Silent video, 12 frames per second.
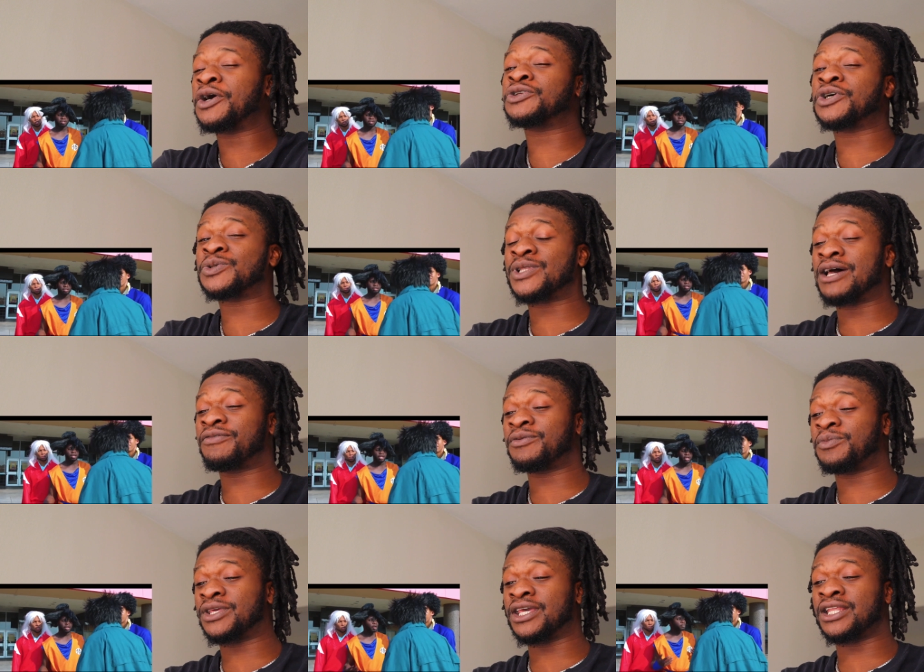JoJo
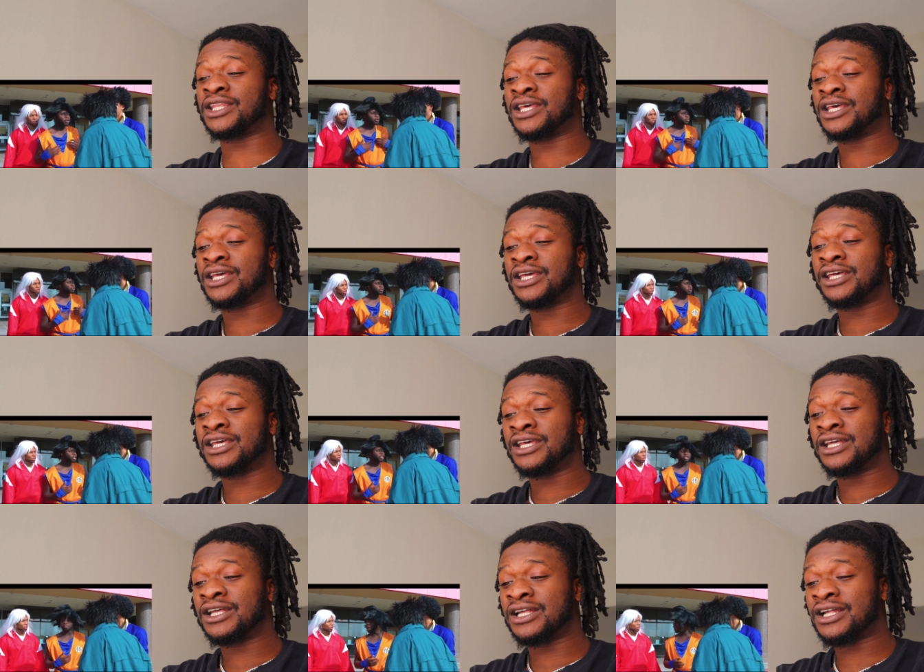definitely be getting.
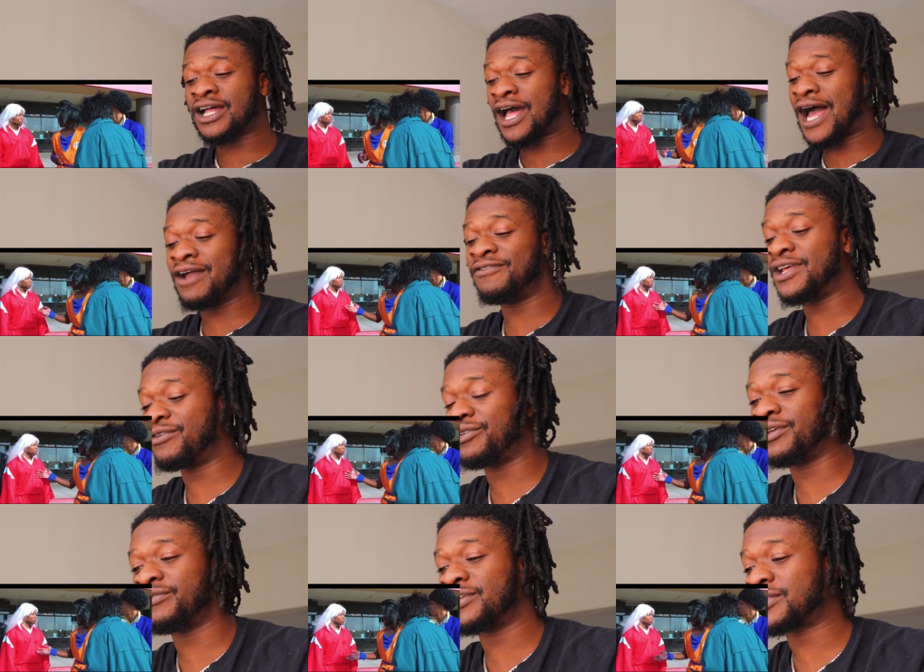I've never
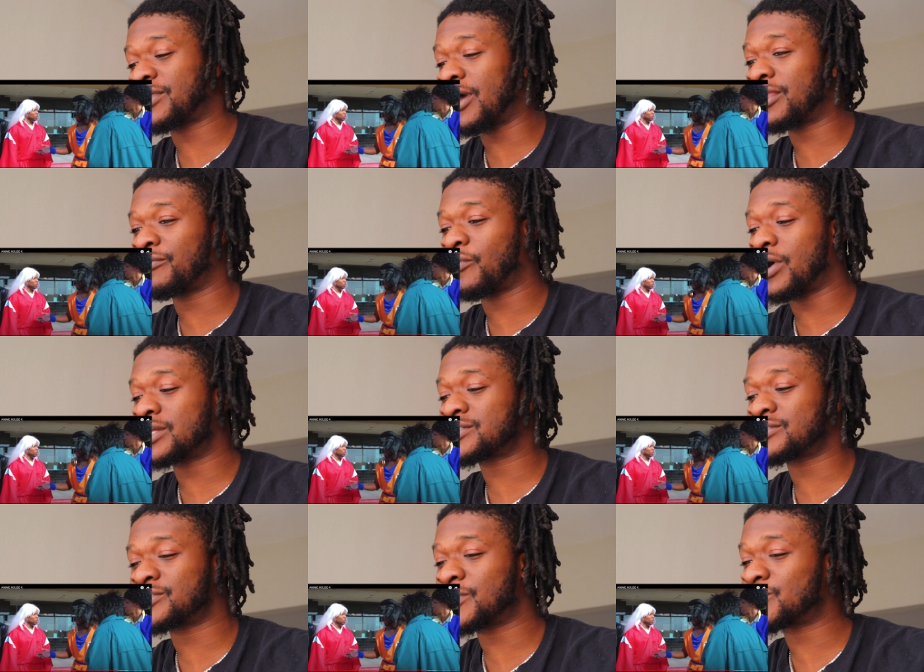even thought of
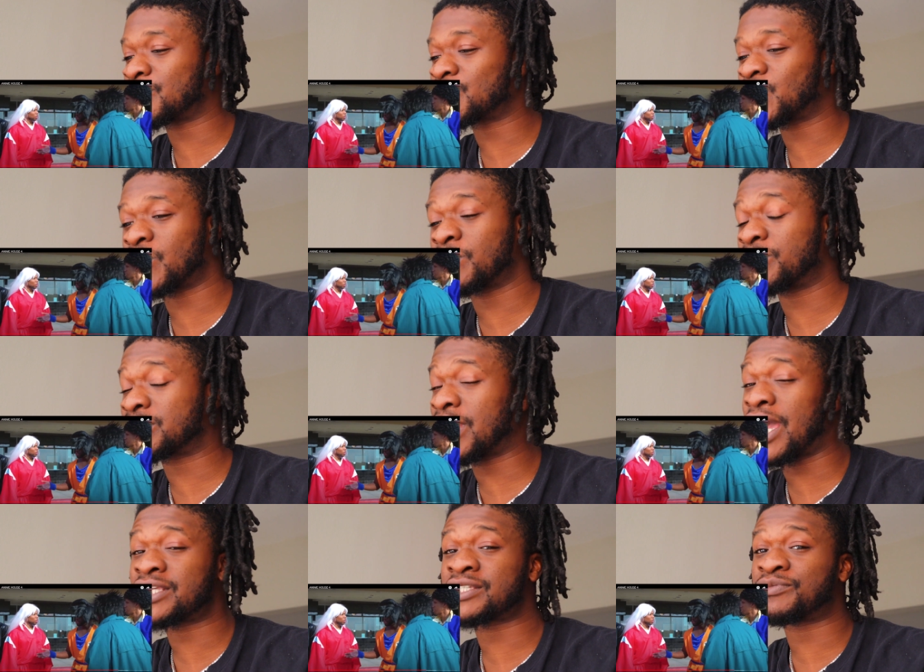watching JoJo's World, but
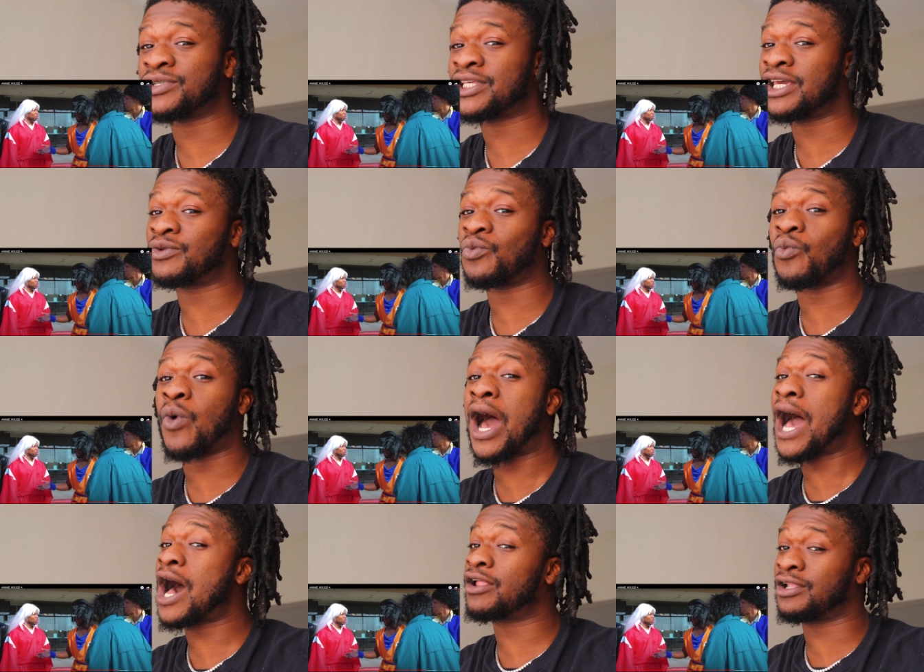that should be getting
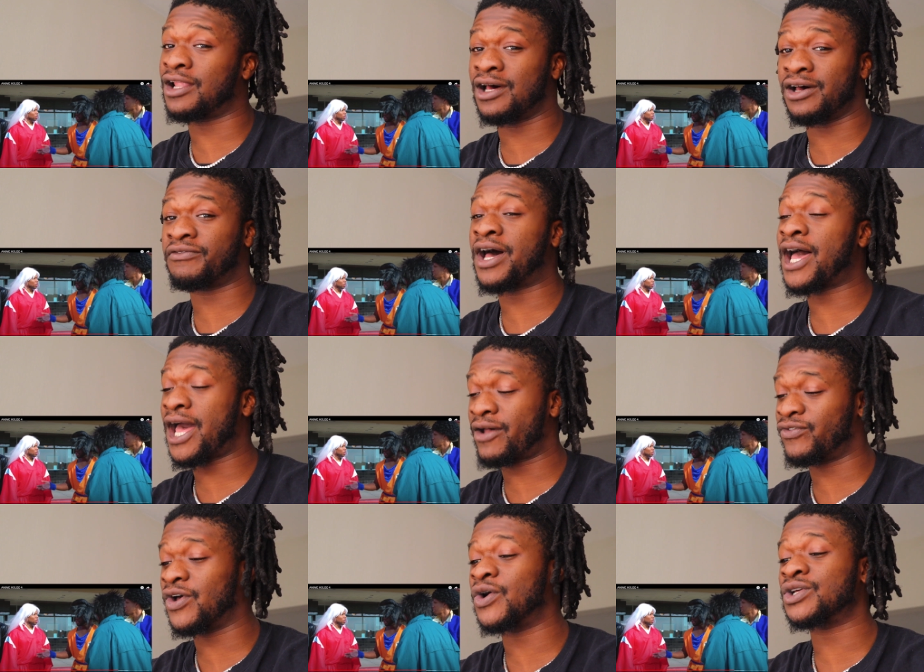wild love. I have
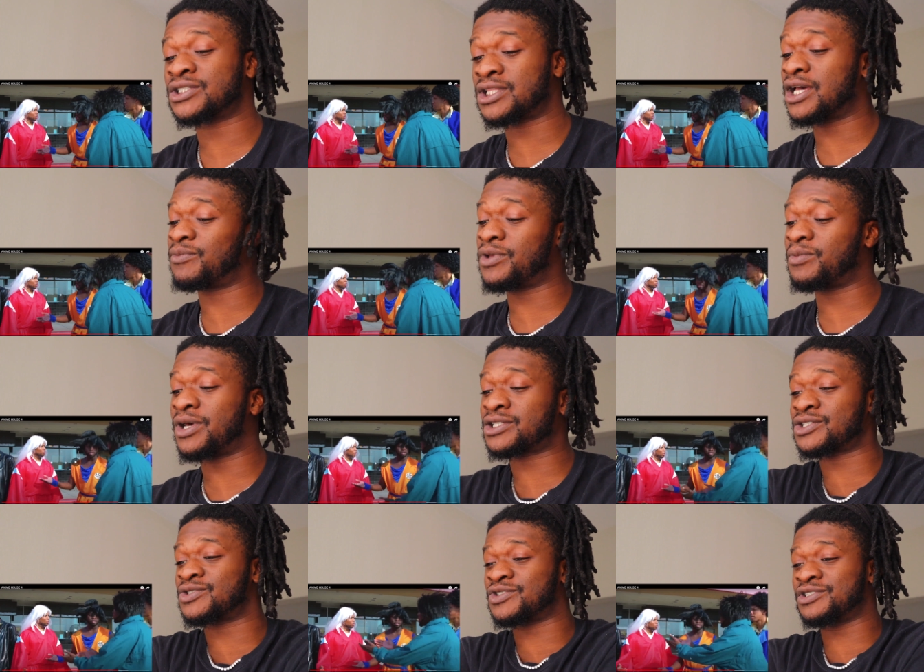noticed that. Maybe I should.